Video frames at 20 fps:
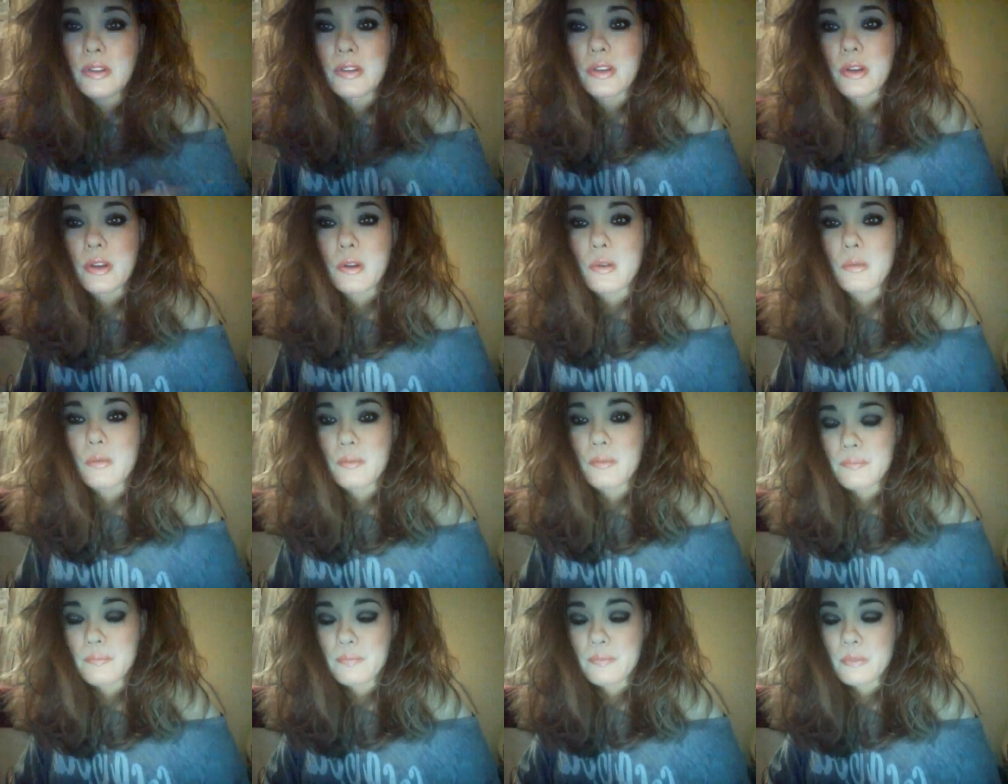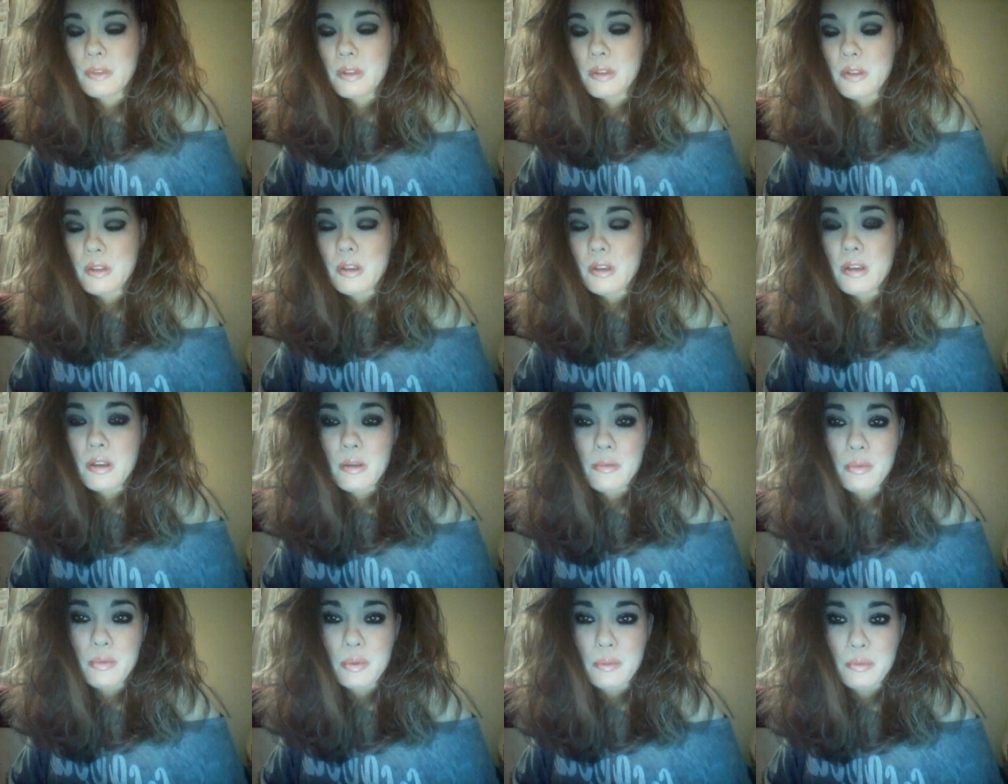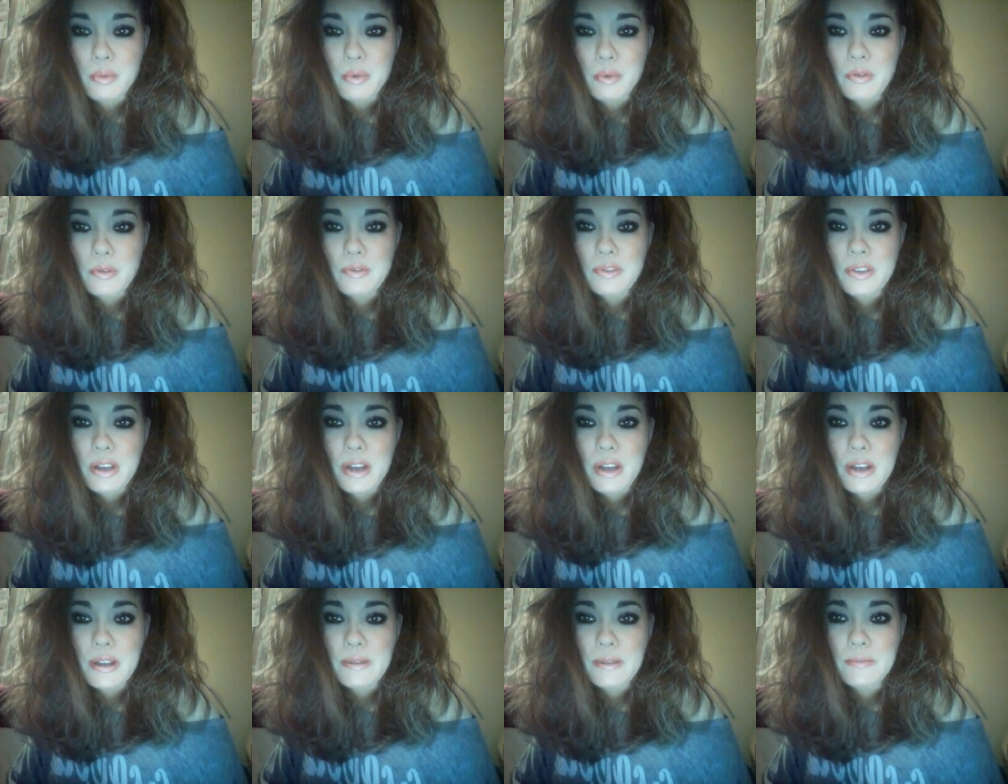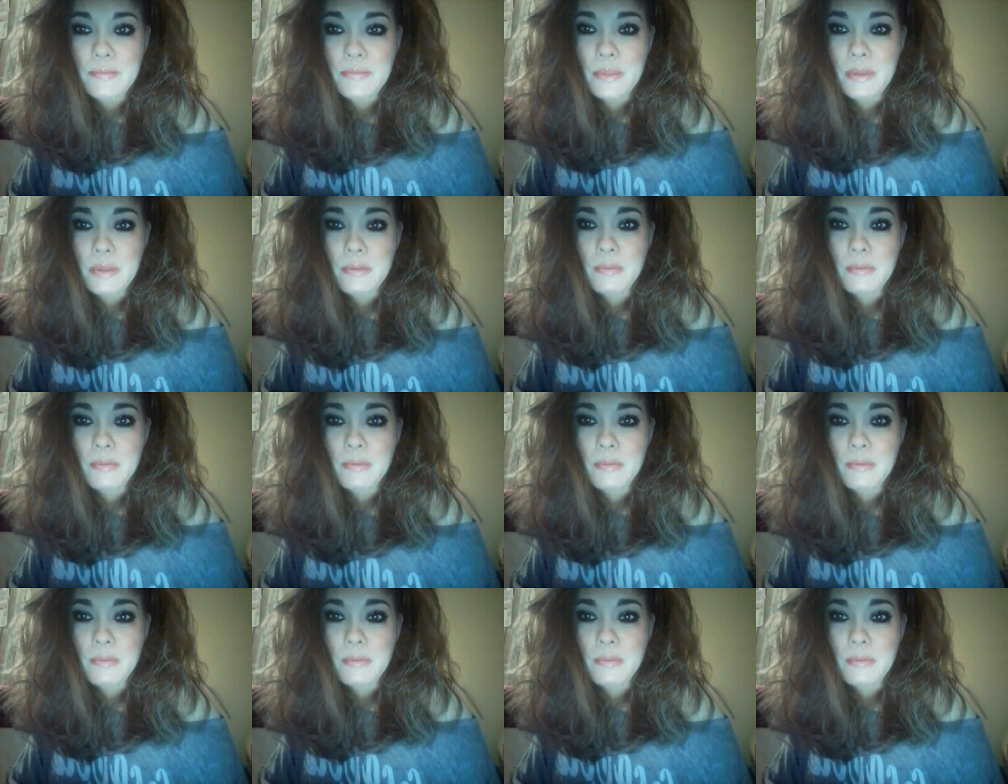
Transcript: you know, put borders on,